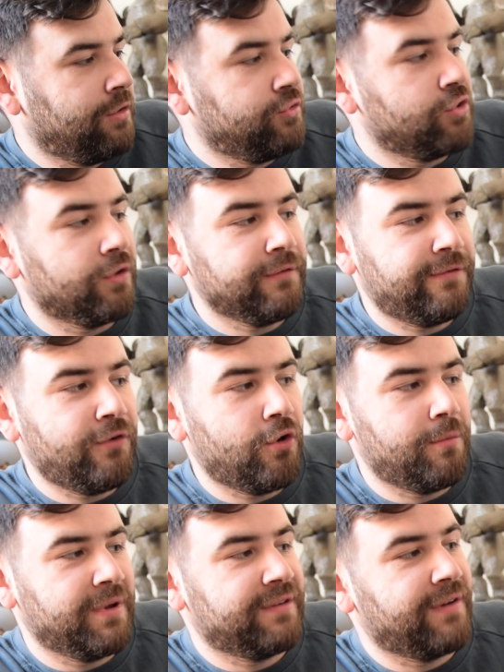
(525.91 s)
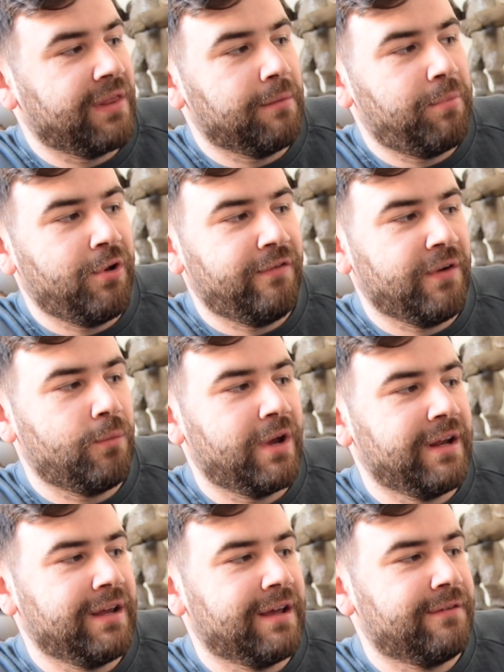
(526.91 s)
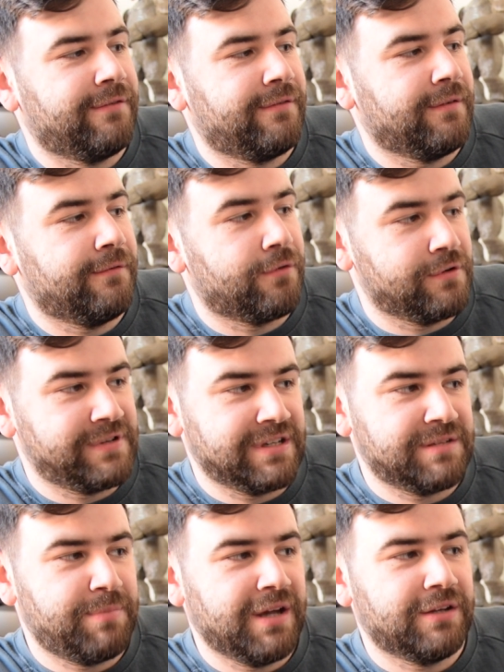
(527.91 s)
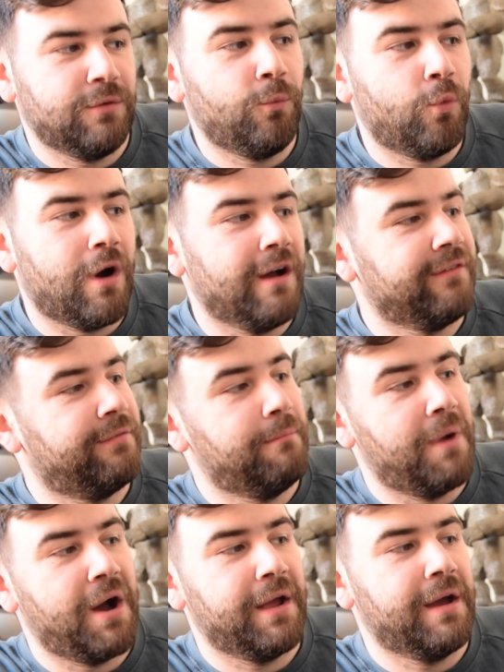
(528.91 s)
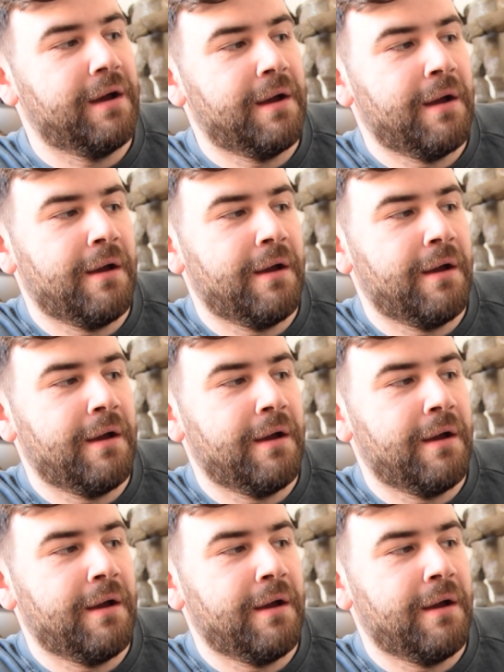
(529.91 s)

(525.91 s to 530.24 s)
John Form has found the perfect wedding gift for his expectant wife, Maya,